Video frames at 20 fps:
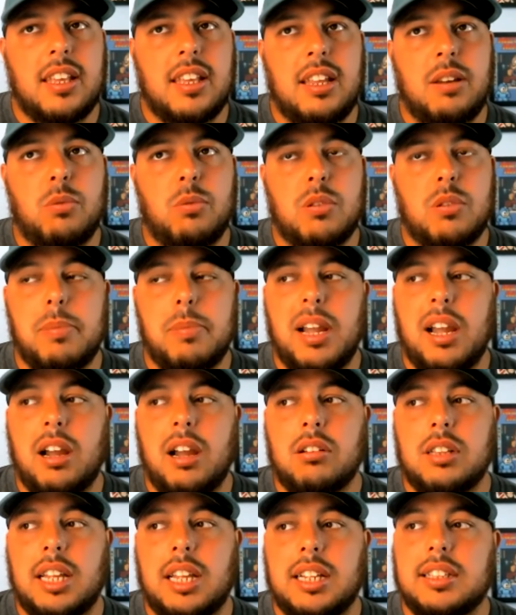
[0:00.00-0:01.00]
it was
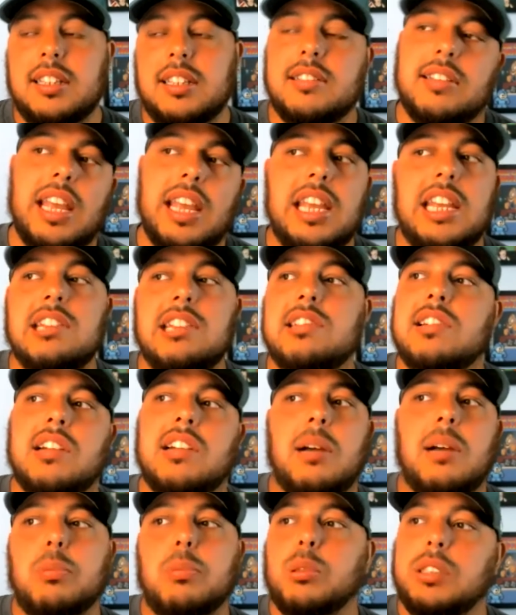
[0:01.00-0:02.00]
about like this Asian
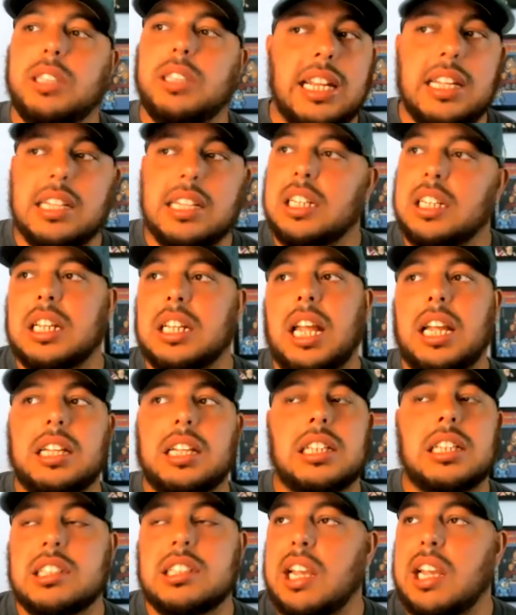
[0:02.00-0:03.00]
couple dating in like
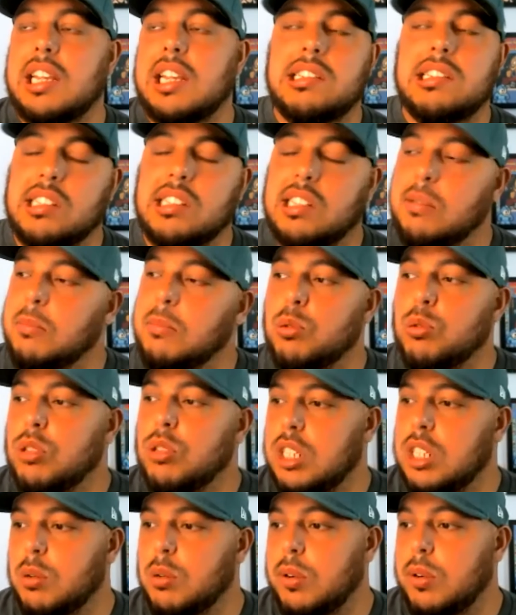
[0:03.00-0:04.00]
this Asian
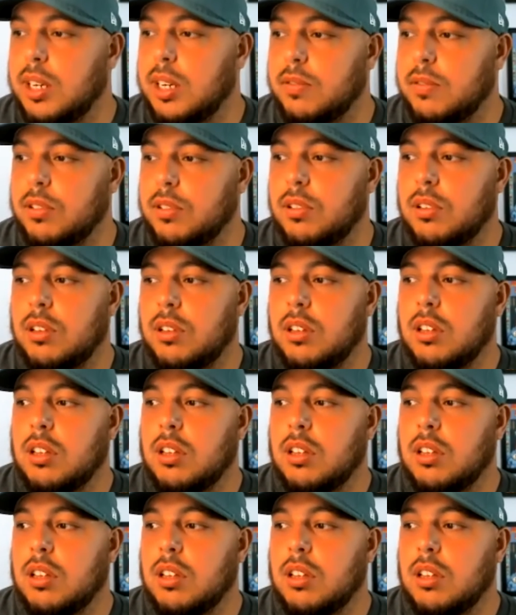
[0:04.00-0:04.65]
community or whatever.